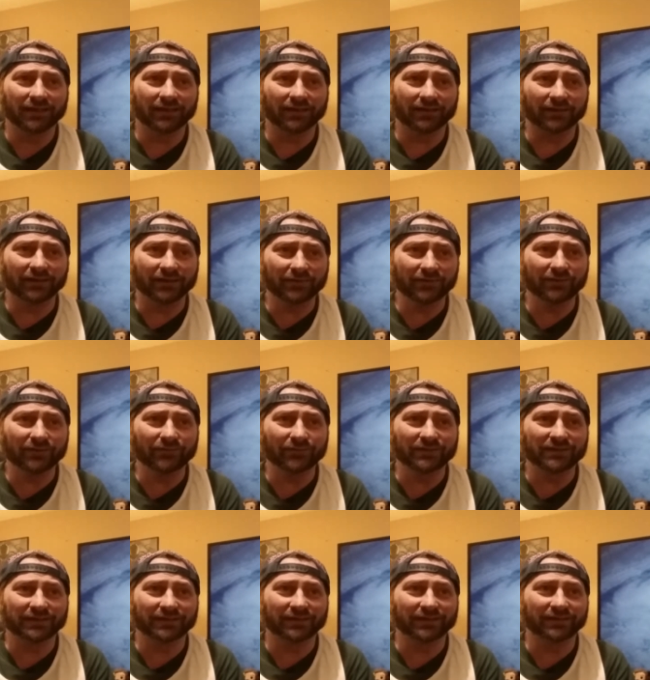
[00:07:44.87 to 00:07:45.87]
they're
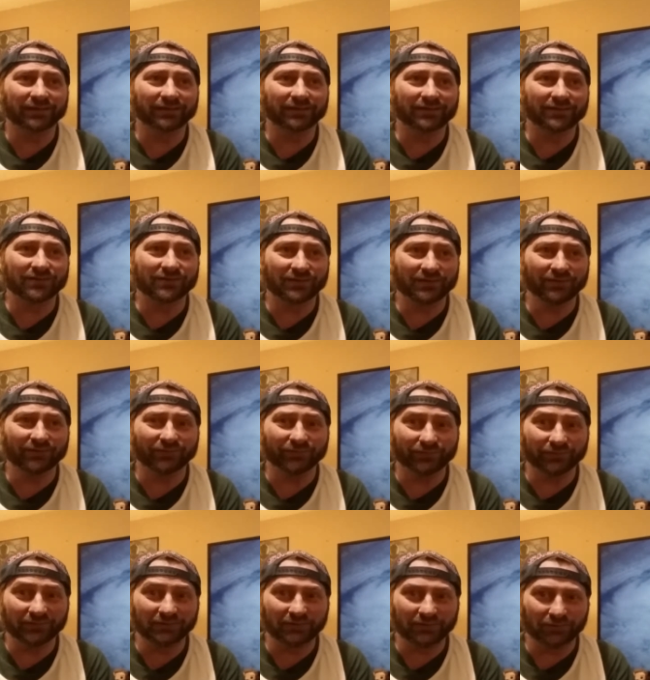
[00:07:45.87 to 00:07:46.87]
using
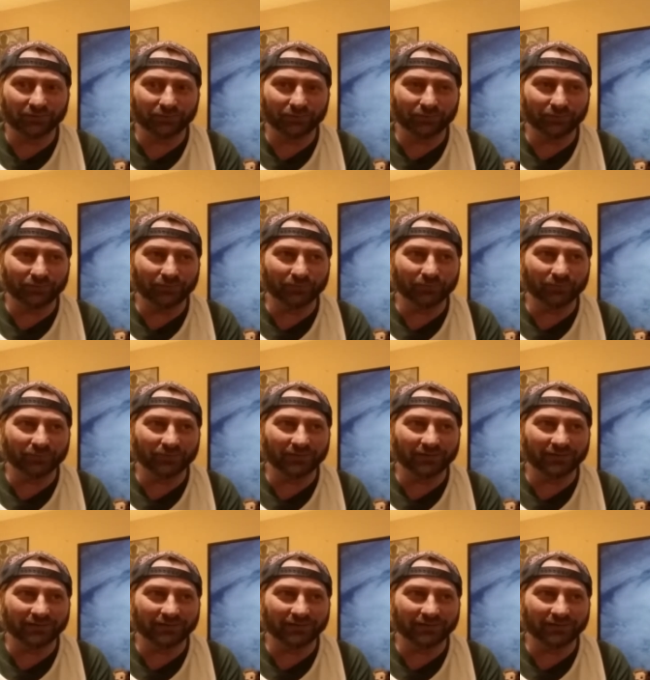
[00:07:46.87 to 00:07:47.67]
Shield to